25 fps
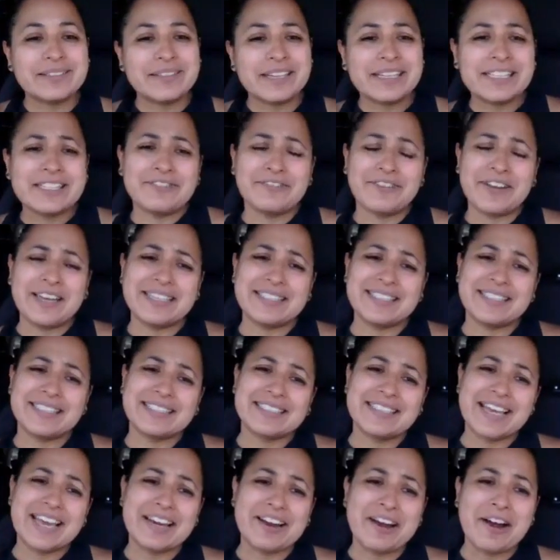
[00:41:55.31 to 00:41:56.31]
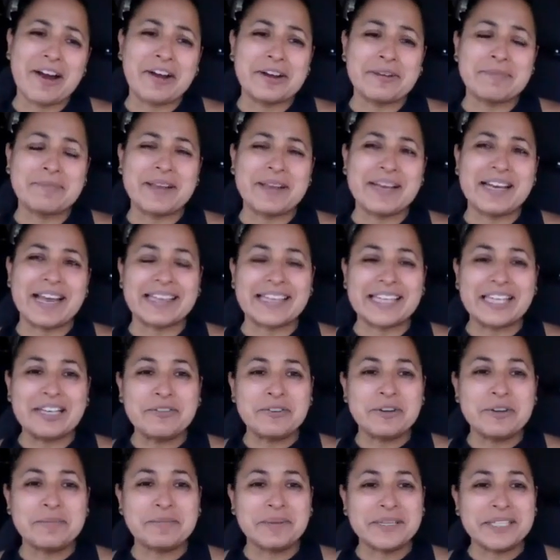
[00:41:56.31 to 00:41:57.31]
let's face it, it's kind of hard to be
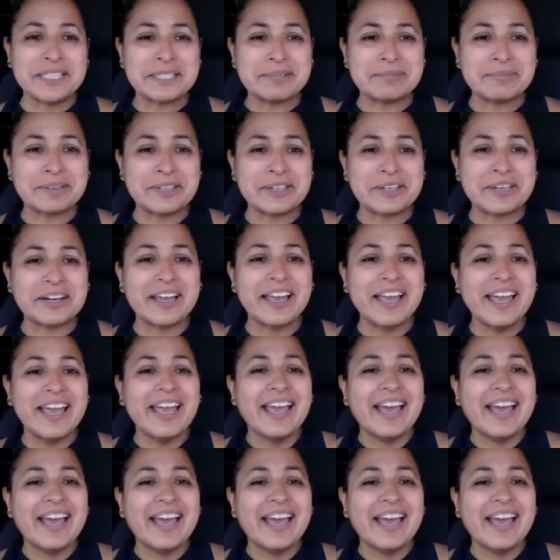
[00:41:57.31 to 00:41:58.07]
Latino in Pittsburgh.